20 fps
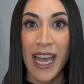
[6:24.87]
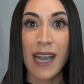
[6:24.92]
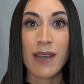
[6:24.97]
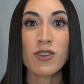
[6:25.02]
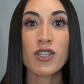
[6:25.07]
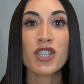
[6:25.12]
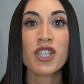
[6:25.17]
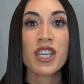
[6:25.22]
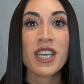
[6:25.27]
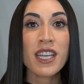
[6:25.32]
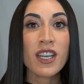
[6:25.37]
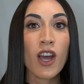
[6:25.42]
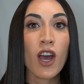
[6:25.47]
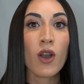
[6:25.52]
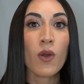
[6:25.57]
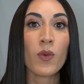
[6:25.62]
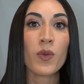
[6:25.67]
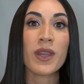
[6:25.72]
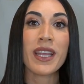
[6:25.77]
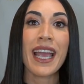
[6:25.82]
and she
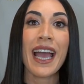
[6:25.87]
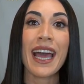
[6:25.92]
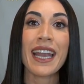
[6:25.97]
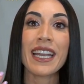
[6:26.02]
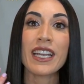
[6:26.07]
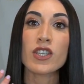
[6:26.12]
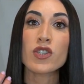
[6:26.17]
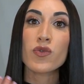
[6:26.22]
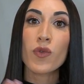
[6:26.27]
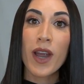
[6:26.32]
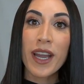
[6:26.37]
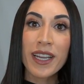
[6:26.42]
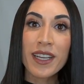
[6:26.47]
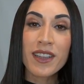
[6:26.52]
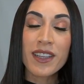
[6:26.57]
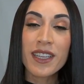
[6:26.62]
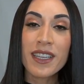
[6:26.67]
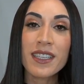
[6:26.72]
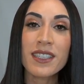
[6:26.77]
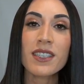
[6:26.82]
not only had it dry
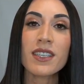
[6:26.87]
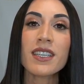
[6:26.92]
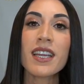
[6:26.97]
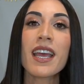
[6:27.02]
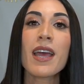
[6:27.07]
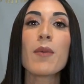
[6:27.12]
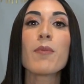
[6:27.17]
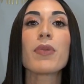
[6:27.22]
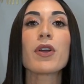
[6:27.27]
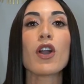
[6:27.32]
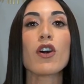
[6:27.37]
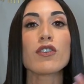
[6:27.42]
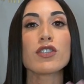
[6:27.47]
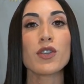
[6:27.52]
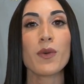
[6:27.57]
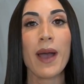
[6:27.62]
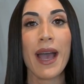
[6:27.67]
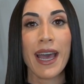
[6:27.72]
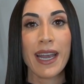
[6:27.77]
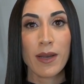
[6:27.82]
cleaned, but
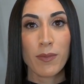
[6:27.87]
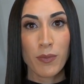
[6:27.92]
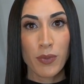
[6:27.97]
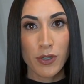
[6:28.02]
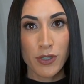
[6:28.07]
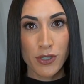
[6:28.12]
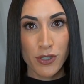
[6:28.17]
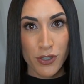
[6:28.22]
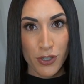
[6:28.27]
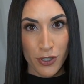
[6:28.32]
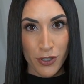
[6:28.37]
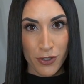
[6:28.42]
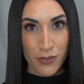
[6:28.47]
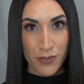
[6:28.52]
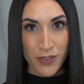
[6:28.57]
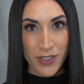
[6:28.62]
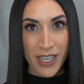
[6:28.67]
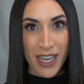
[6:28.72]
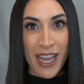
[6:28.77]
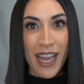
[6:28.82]
also had it
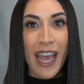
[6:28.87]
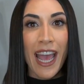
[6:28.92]
preserved.